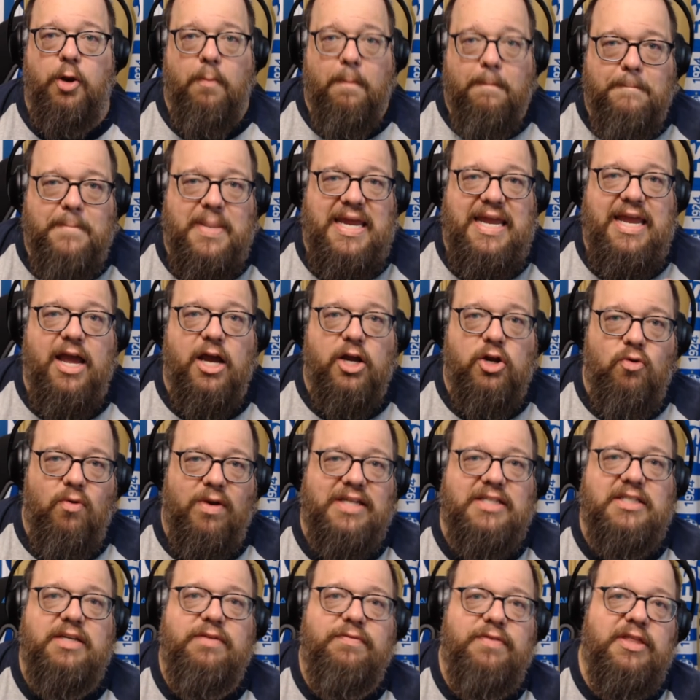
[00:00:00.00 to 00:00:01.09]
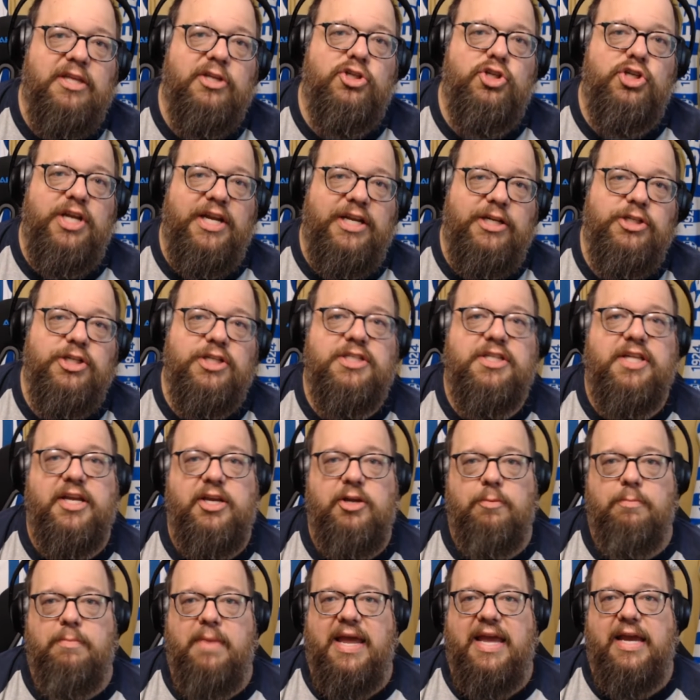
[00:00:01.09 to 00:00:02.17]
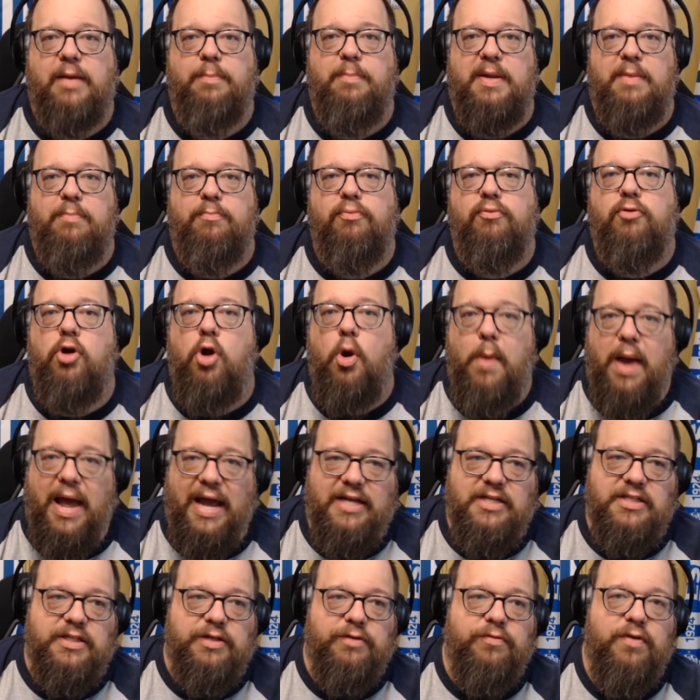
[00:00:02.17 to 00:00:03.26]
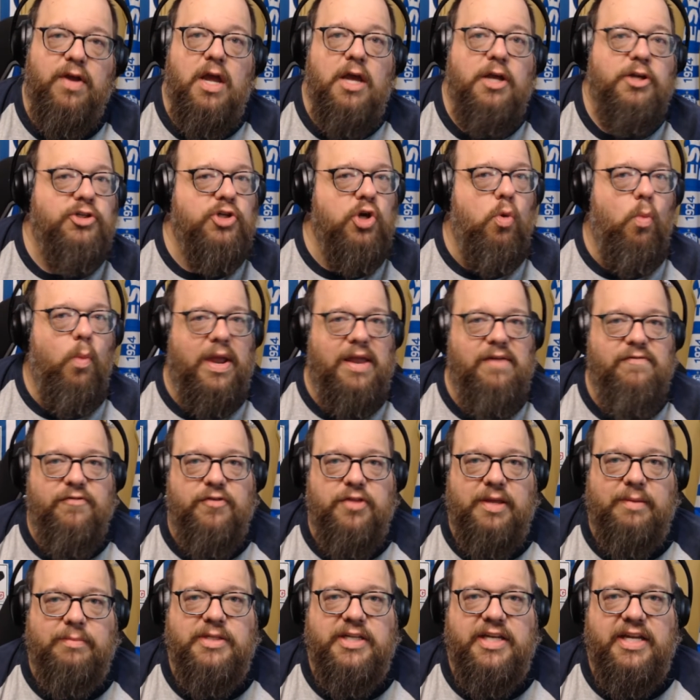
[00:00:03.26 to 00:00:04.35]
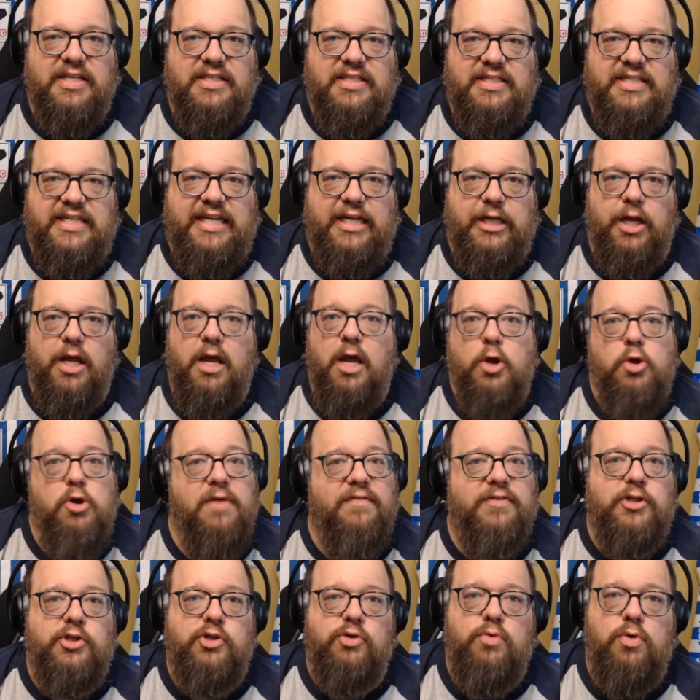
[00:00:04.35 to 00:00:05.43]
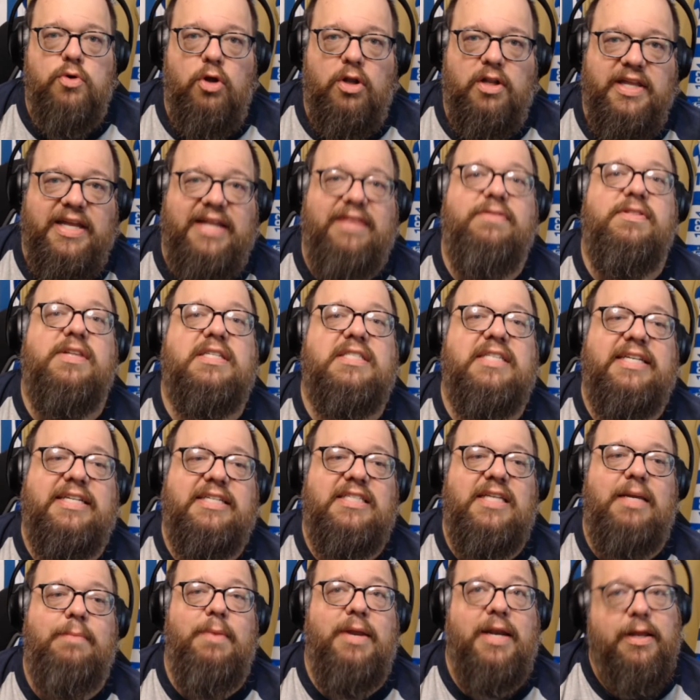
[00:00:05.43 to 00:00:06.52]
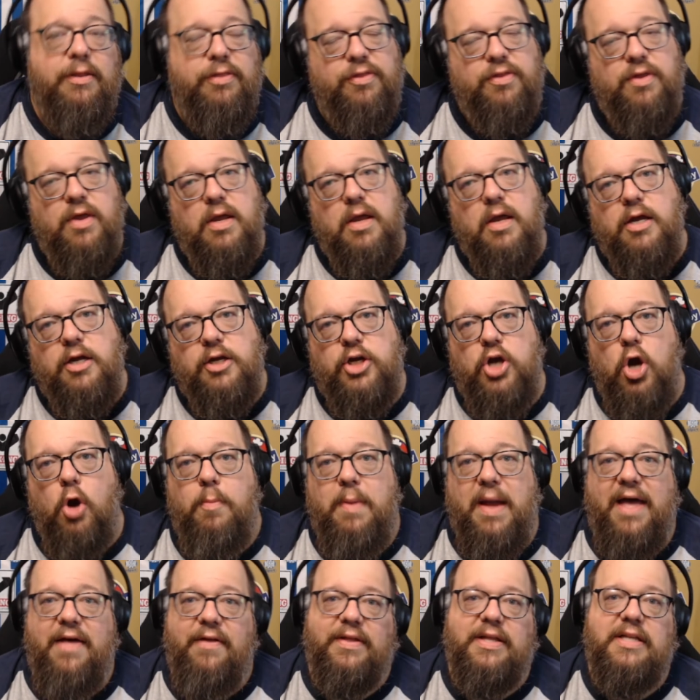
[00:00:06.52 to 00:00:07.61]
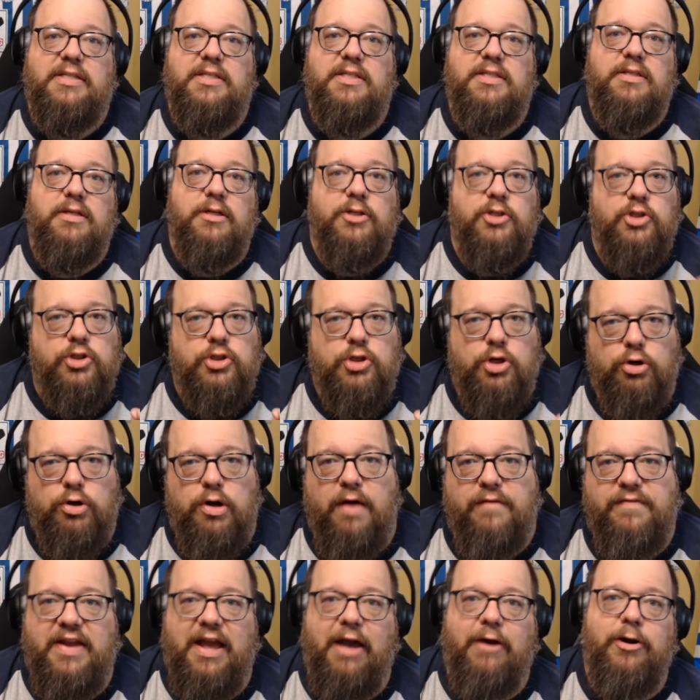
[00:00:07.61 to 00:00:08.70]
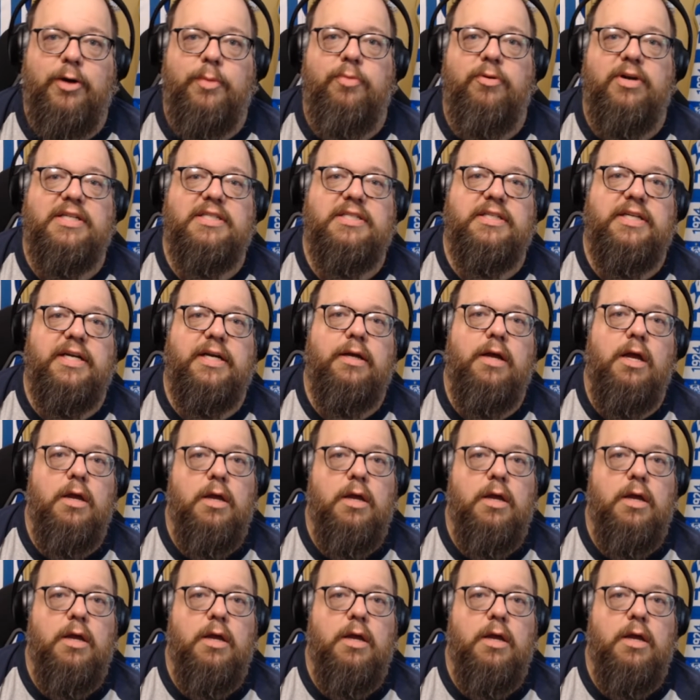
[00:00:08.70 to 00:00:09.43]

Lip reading: Be aggressive in the changes that you make. Be proactive. Don't wait for them to concede. You have a 2-goal lead in the 60 minutes, go balanced. Turn off counter pressing.